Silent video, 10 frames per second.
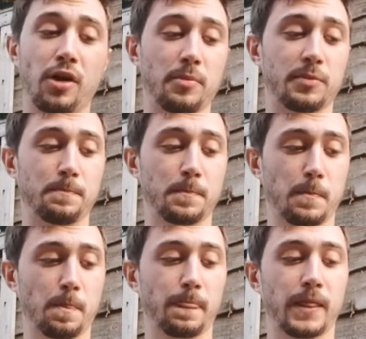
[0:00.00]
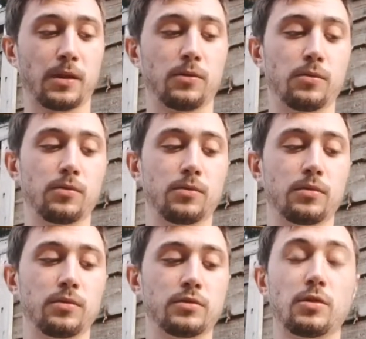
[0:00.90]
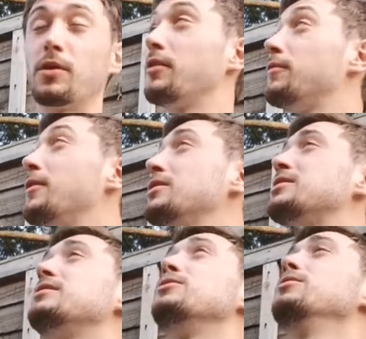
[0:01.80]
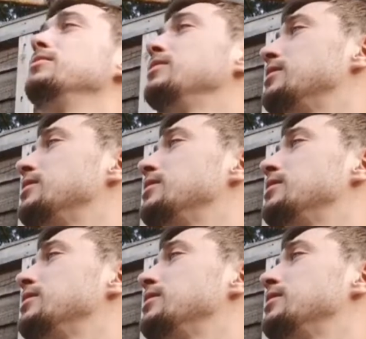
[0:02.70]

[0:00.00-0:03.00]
up. So one of the first things, oh,